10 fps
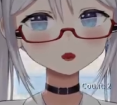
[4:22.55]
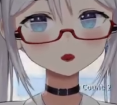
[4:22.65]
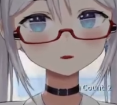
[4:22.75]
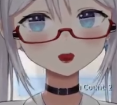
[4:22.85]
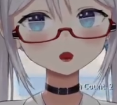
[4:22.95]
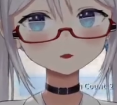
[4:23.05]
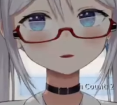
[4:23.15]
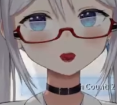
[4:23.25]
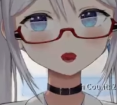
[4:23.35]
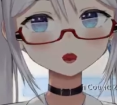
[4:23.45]
your fucking
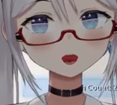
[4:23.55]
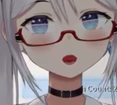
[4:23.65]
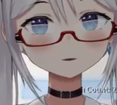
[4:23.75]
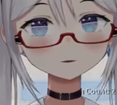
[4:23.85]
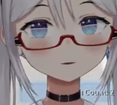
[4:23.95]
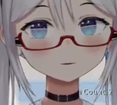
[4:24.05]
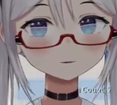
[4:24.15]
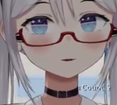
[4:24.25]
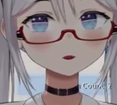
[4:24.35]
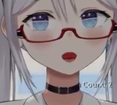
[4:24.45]
pussy up
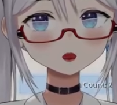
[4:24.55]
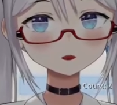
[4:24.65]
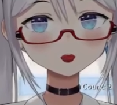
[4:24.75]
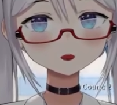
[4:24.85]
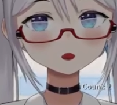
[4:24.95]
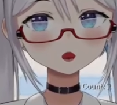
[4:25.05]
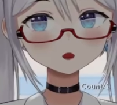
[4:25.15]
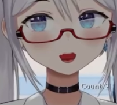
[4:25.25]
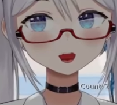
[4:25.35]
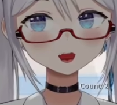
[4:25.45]
and you won't be
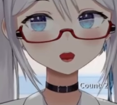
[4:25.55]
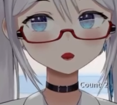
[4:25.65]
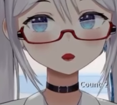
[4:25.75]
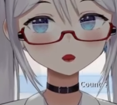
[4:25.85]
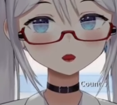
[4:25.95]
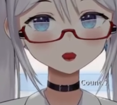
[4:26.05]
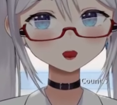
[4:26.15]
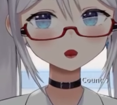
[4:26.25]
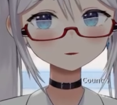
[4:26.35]
dying to shit.